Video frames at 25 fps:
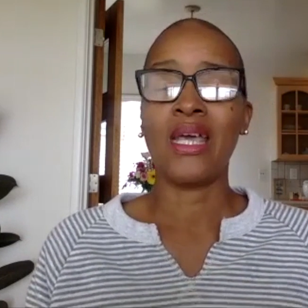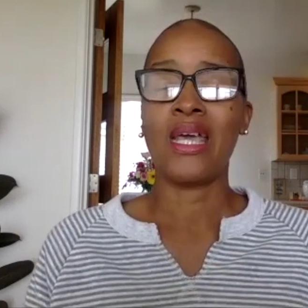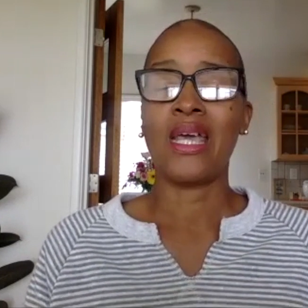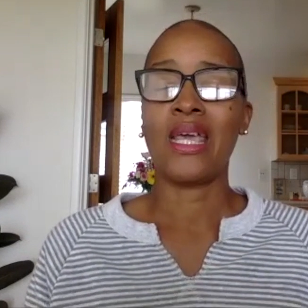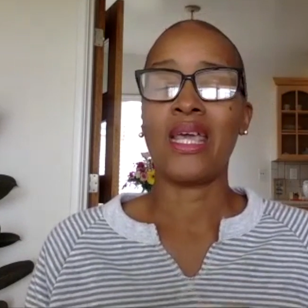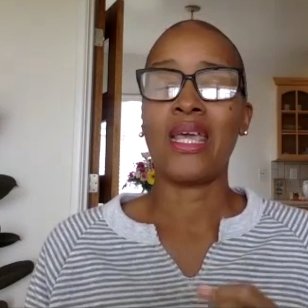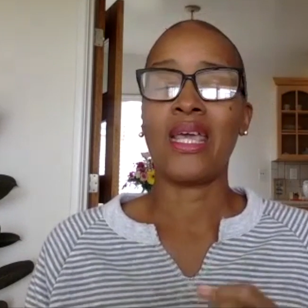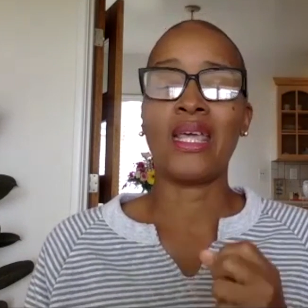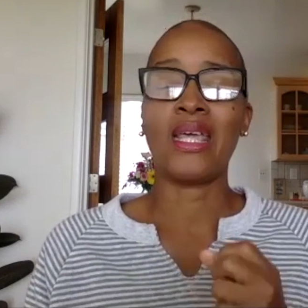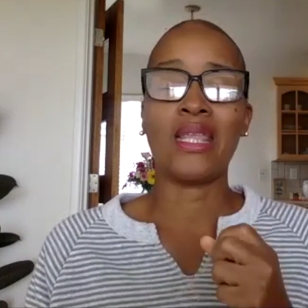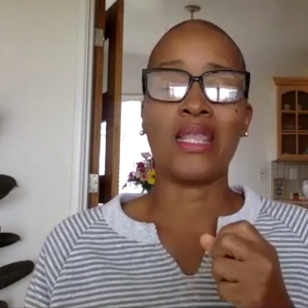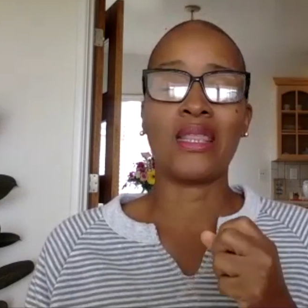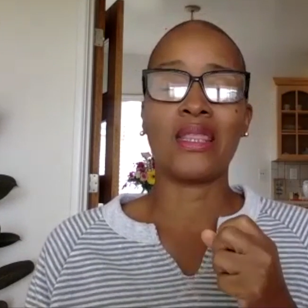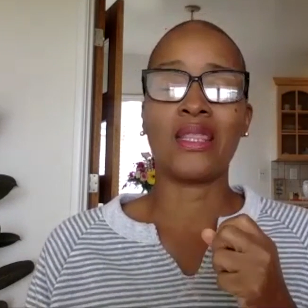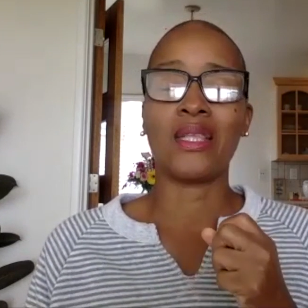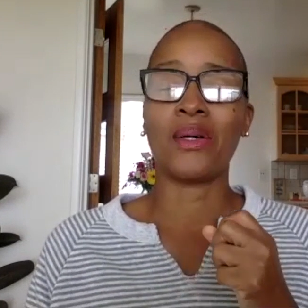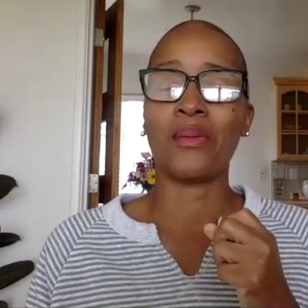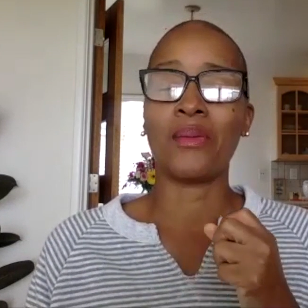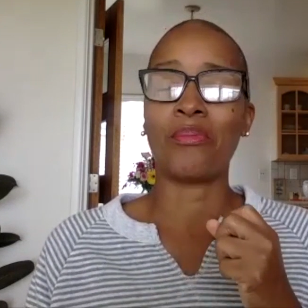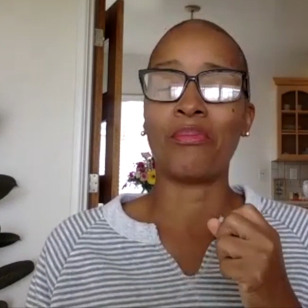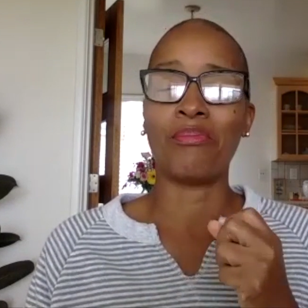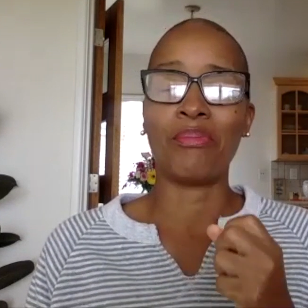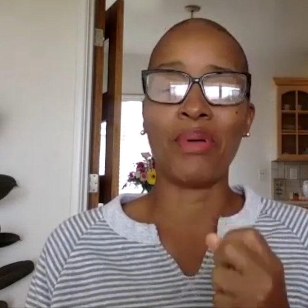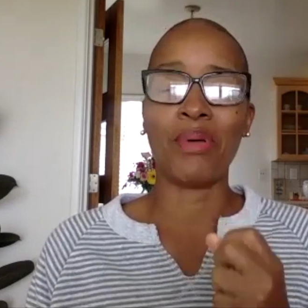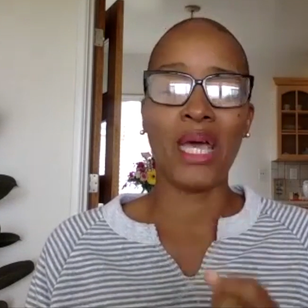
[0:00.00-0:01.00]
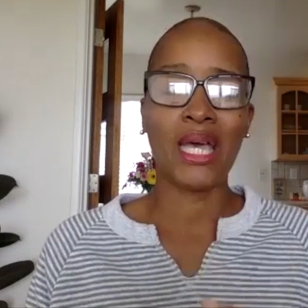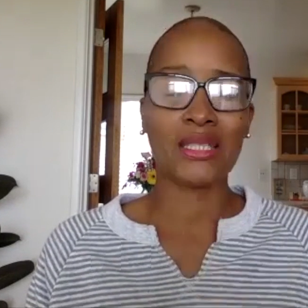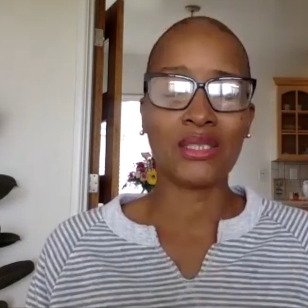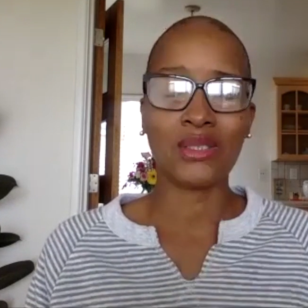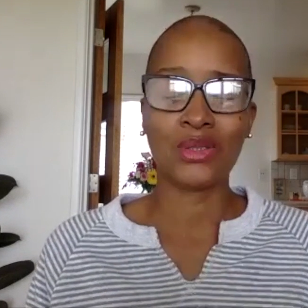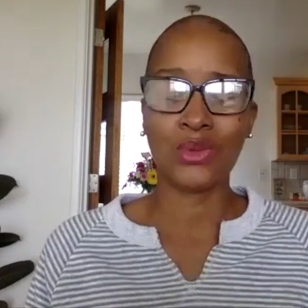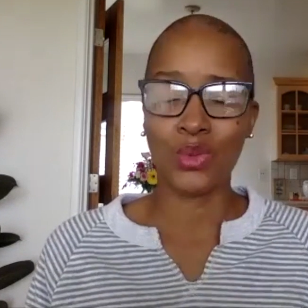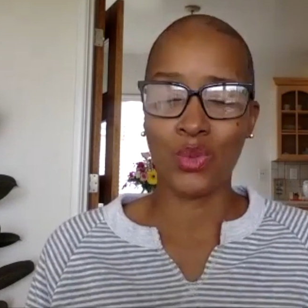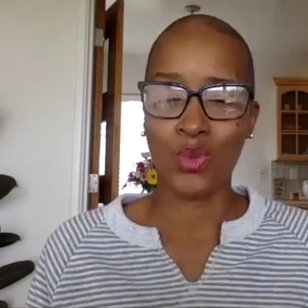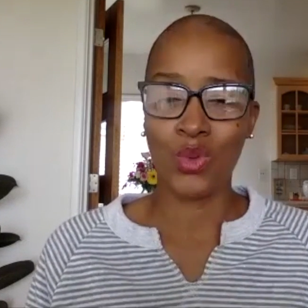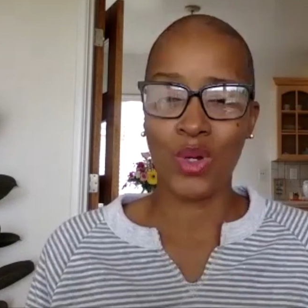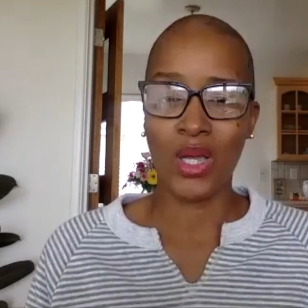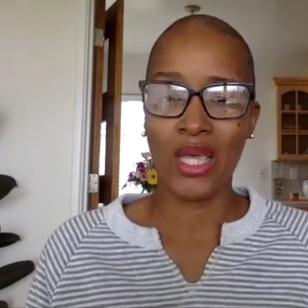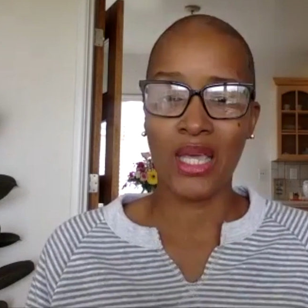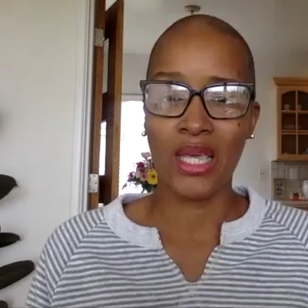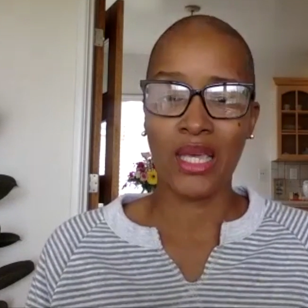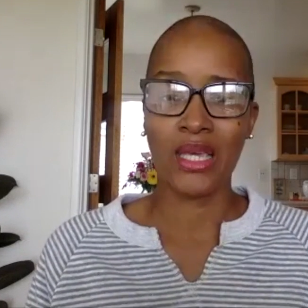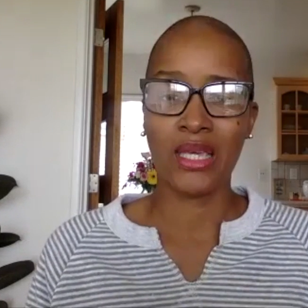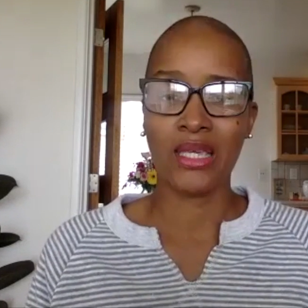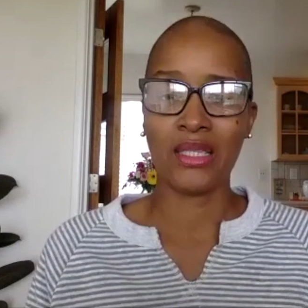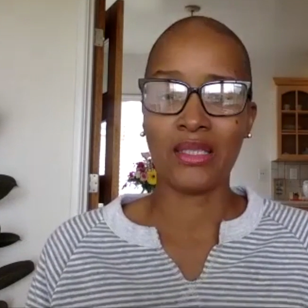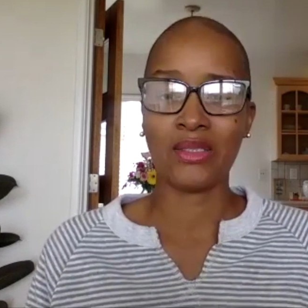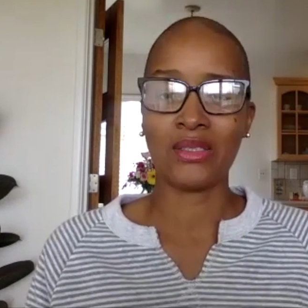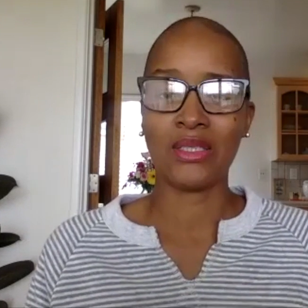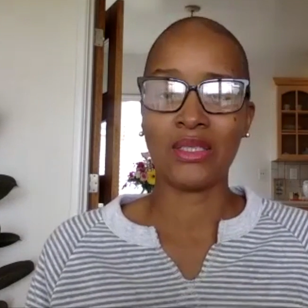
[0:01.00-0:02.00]
in the best
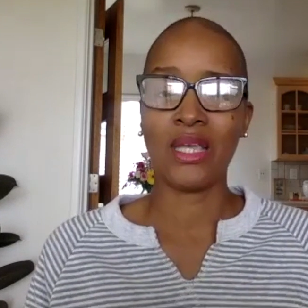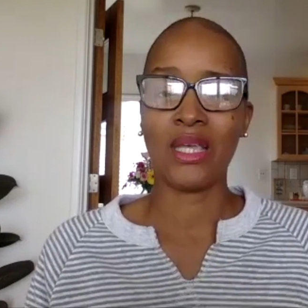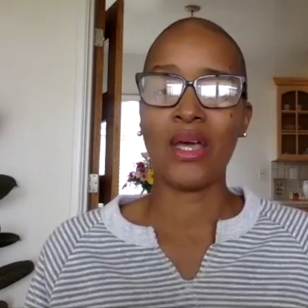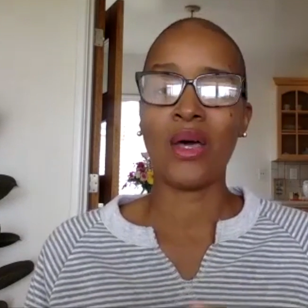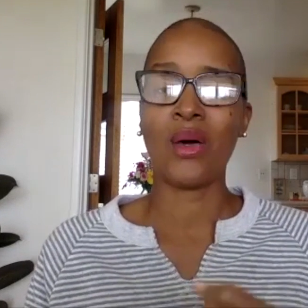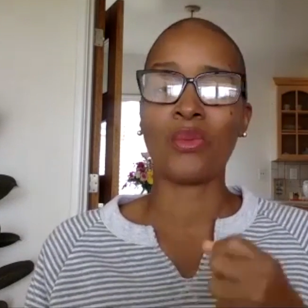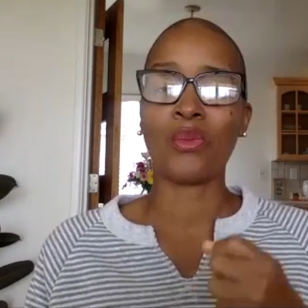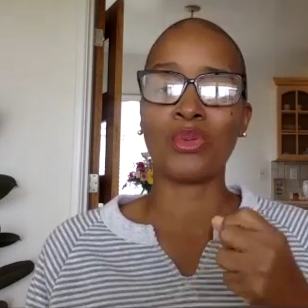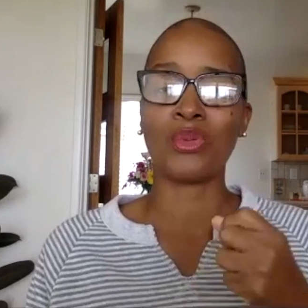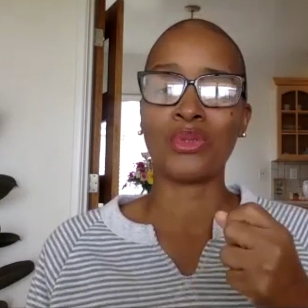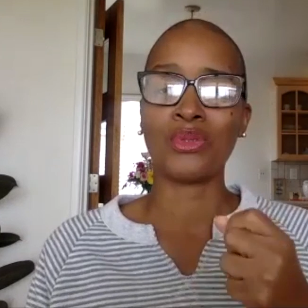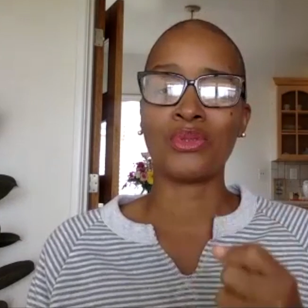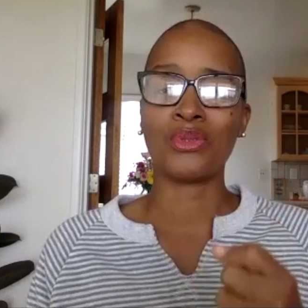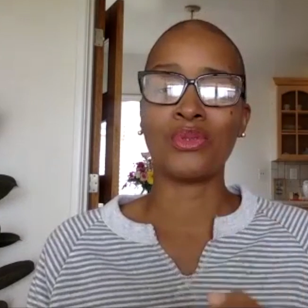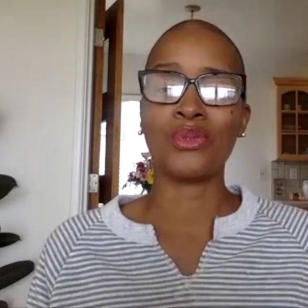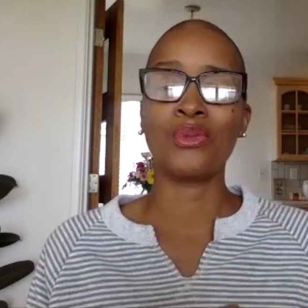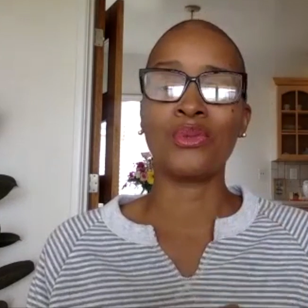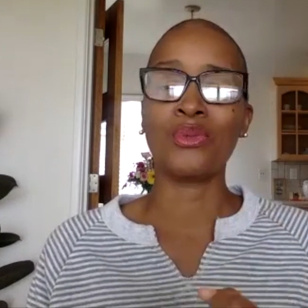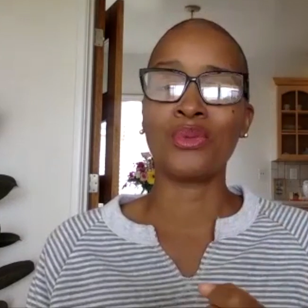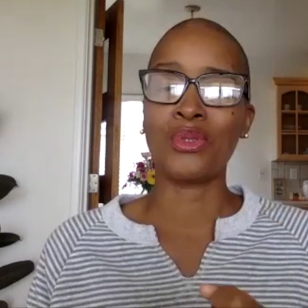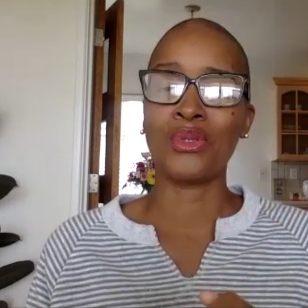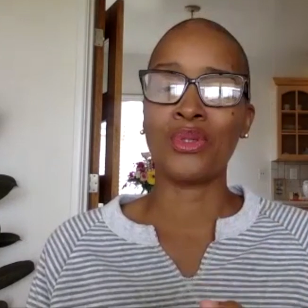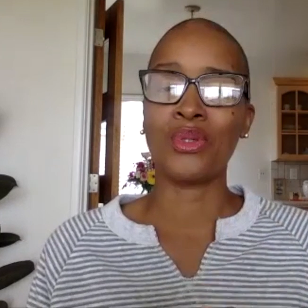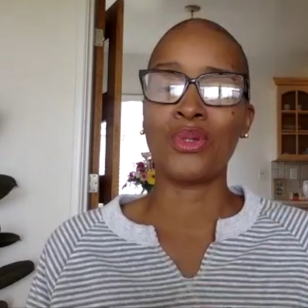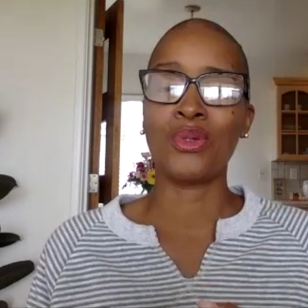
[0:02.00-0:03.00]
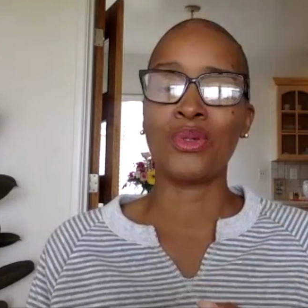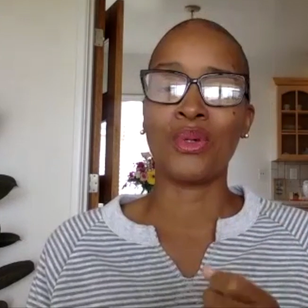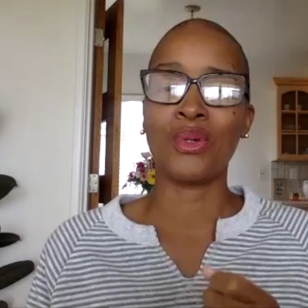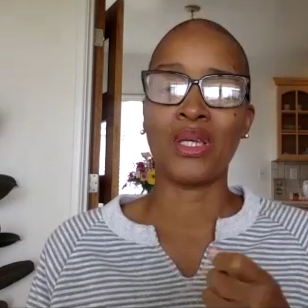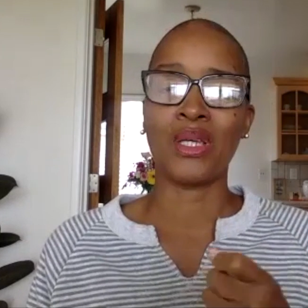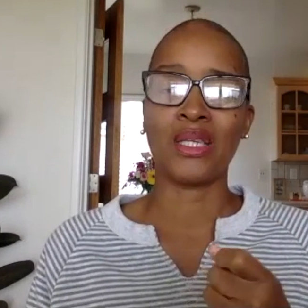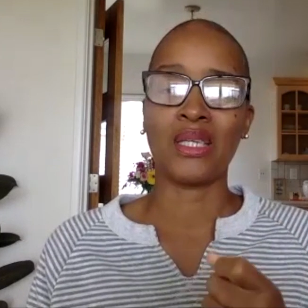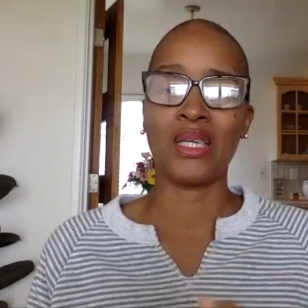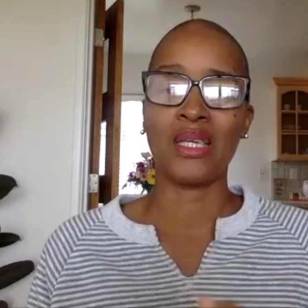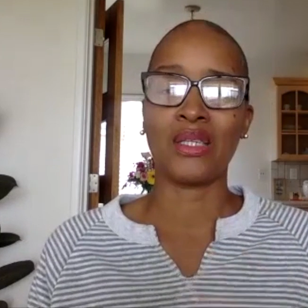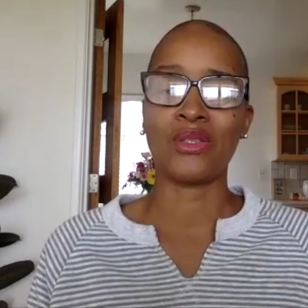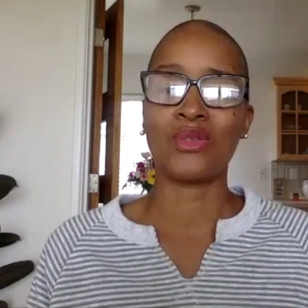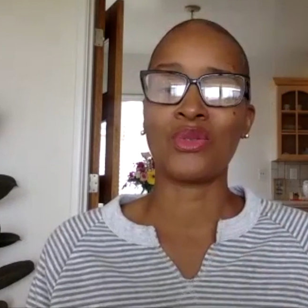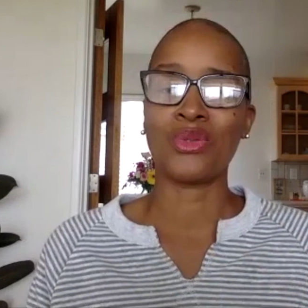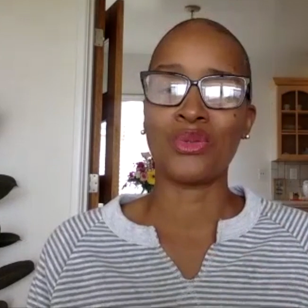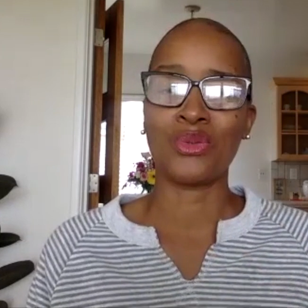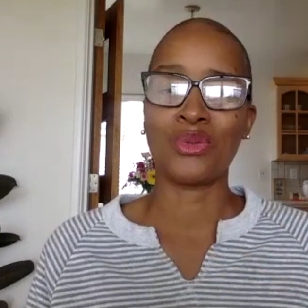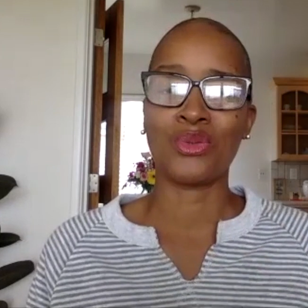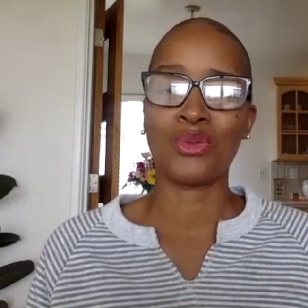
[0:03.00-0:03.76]
way to help soothe you and get you